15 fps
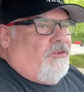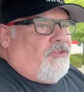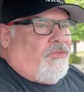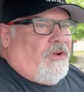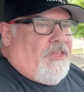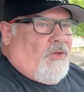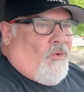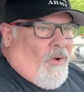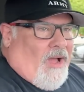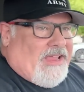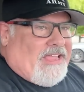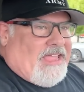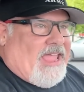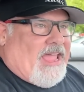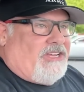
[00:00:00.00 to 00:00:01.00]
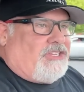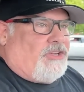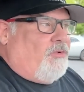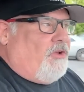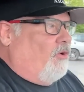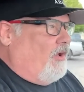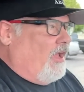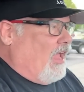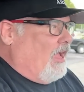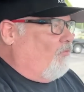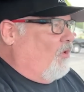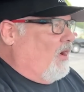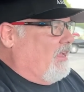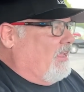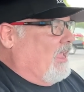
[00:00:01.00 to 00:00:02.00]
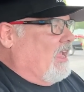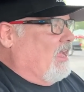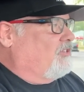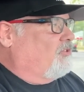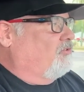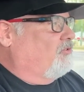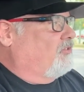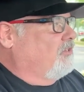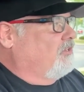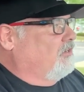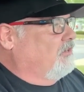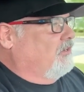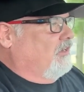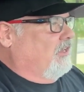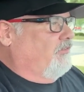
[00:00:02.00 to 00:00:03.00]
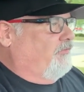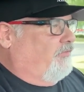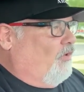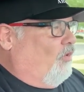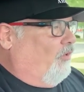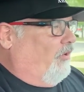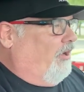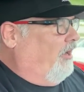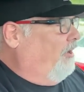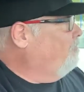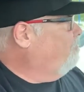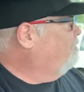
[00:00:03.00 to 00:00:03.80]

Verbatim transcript: try the White Castle. We don't have White Castles in Florida.